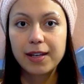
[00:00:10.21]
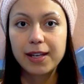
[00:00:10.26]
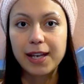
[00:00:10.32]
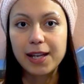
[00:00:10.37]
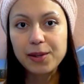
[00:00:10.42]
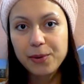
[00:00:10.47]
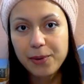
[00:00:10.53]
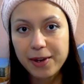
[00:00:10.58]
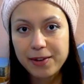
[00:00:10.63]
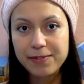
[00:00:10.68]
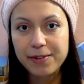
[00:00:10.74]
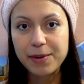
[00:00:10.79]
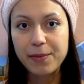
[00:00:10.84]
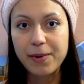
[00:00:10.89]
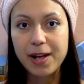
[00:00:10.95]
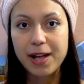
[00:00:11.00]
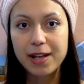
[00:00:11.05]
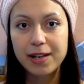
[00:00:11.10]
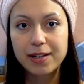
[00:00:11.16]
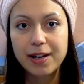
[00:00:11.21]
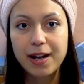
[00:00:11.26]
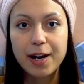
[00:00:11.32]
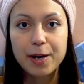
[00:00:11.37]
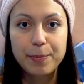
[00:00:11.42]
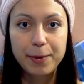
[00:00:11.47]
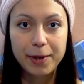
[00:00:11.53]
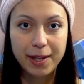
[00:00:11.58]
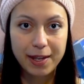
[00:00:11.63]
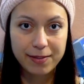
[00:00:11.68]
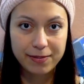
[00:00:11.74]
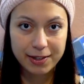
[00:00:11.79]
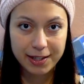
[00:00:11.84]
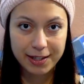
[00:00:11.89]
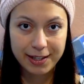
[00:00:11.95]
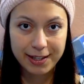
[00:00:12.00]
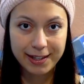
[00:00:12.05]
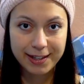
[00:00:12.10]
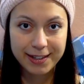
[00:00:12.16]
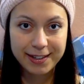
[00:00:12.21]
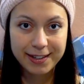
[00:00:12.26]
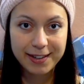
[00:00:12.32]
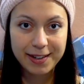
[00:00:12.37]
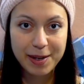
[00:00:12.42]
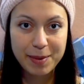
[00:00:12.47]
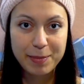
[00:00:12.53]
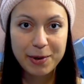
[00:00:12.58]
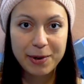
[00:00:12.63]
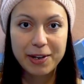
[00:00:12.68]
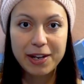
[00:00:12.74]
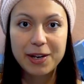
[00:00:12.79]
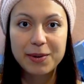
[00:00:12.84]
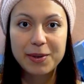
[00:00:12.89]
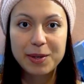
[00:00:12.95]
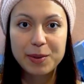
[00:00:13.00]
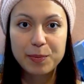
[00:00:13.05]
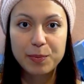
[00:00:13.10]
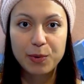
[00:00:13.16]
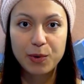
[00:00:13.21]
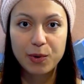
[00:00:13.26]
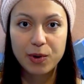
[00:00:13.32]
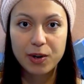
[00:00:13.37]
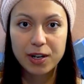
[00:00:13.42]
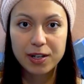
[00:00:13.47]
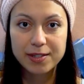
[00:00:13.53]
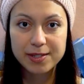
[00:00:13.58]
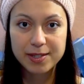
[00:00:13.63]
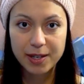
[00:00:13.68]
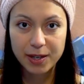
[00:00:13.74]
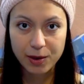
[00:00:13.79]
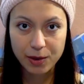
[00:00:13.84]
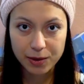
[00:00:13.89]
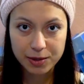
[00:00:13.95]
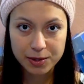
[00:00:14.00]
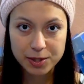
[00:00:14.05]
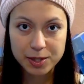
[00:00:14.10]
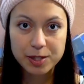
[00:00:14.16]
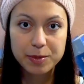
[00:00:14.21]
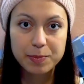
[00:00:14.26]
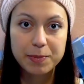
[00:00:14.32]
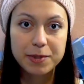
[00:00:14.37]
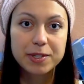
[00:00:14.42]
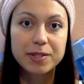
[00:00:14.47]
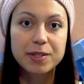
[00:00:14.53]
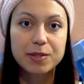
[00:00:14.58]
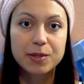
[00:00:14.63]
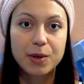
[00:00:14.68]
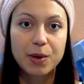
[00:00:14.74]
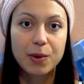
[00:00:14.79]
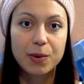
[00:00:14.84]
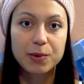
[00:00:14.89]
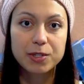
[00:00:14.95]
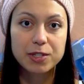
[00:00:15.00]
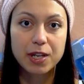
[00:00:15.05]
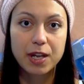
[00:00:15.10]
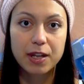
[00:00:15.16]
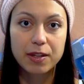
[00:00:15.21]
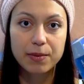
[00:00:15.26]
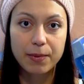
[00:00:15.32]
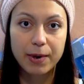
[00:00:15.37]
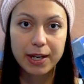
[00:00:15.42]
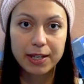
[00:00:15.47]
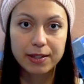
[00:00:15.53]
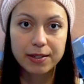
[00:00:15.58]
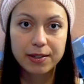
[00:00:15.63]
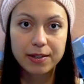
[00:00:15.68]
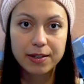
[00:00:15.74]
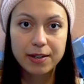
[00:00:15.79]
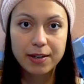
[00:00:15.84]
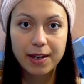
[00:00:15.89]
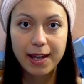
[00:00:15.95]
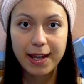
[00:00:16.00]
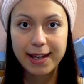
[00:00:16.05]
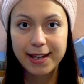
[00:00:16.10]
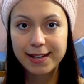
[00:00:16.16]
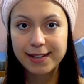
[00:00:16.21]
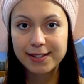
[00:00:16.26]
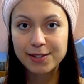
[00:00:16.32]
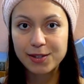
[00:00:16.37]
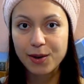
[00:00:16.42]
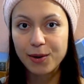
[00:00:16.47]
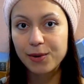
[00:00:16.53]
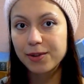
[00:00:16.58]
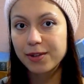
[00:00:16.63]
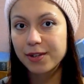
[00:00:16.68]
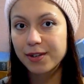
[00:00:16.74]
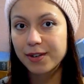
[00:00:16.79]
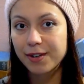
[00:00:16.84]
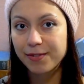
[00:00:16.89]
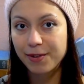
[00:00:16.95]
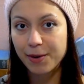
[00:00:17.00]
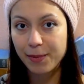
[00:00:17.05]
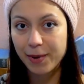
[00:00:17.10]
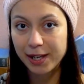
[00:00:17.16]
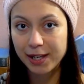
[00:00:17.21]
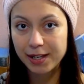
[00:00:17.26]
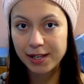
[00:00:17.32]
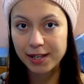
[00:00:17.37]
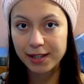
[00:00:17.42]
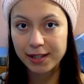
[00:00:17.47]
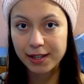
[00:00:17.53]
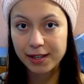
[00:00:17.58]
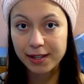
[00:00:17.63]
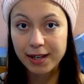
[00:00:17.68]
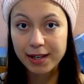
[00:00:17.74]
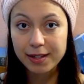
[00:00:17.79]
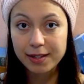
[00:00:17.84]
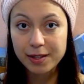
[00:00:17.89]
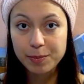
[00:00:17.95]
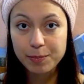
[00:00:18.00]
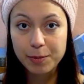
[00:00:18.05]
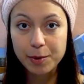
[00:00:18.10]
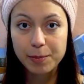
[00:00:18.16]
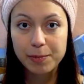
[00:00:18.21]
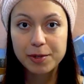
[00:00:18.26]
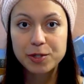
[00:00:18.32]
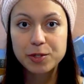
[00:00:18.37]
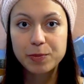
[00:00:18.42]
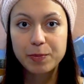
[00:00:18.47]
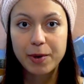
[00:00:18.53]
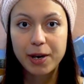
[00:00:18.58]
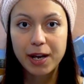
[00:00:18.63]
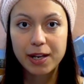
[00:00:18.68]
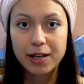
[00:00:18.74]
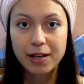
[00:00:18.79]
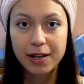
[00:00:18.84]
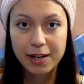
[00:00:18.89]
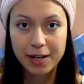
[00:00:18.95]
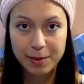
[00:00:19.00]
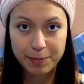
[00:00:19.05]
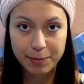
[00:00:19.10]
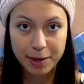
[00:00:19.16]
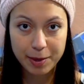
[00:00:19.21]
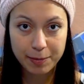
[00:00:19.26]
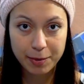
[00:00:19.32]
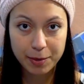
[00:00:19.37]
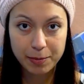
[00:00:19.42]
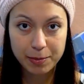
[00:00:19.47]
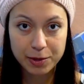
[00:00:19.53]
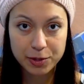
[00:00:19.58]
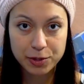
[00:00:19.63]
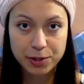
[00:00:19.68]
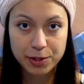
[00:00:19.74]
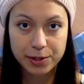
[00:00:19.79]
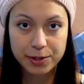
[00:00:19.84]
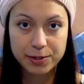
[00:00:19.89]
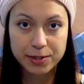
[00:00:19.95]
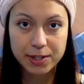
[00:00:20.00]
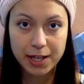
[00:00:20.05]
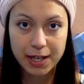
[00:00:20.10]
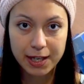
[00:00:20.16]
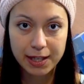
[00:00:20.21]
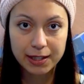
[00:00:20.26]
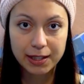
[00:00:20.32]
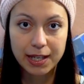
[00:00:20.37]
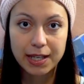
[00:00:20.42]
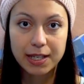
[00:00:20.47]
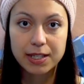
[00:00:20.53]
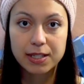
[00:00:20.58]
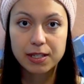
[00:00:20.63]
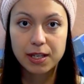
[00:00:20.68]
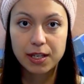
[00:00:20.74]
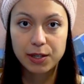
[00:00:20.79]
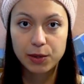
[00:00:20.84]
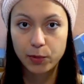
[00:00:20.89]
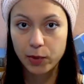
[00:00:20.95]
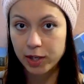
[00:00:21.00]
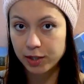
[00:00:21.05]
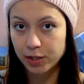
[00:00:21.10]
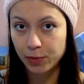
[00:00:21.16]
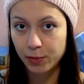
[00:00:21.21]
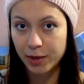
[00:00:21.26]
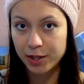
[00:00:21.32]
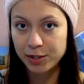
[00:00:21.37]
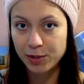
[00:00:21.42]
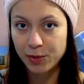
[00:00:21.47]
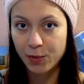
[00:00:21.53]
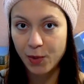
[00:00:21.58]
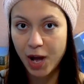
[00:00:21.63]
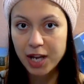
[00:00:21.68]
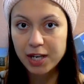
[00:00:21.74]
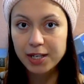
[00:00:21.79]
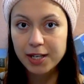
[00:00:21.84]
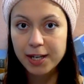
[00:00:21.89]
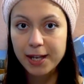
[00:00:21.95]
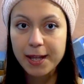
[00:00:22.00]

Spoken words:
Hello everyone, RP Heaven here, a Bulgarian-born psychologist, business coach and writer, and author of Awakening Ignited, published by Olympia Publishers England in 2021.